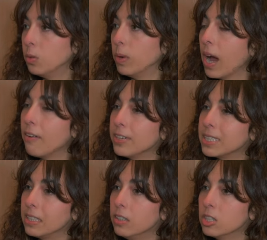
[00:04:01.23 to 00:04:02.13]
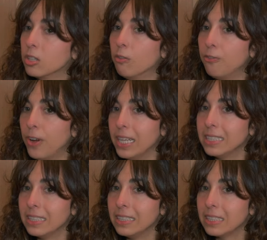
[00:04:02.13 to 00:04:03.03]
We have a series of
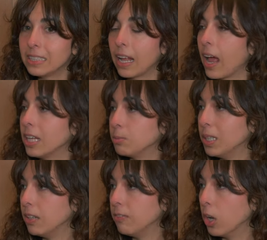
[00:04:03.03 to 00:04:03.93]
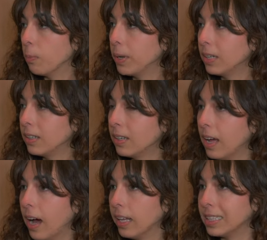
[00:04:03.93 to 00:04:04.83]
phases that has been developed uh,
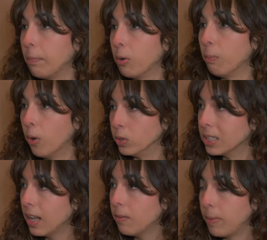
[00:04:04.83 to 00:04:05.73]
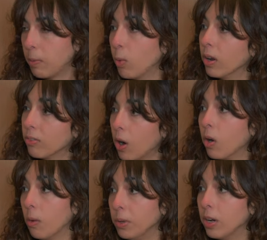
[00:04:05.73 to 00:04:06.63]
as a proposal by one of our
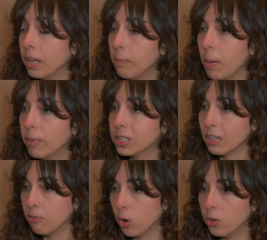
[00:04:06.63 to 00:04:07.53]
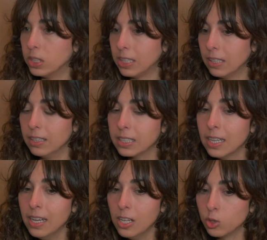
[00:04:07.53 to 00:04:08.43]
community members and volunteers
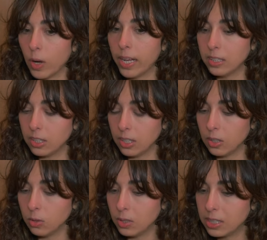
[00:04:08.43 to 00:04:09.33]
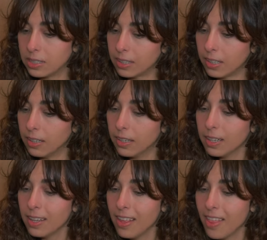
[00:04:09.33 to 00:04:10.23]
trying to steer
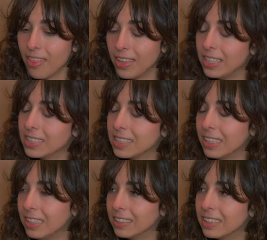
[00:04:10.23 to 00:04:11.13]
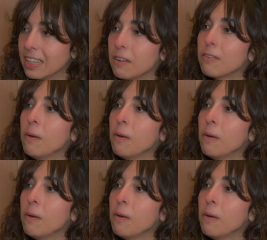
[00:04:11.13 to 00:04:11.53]
this initiative.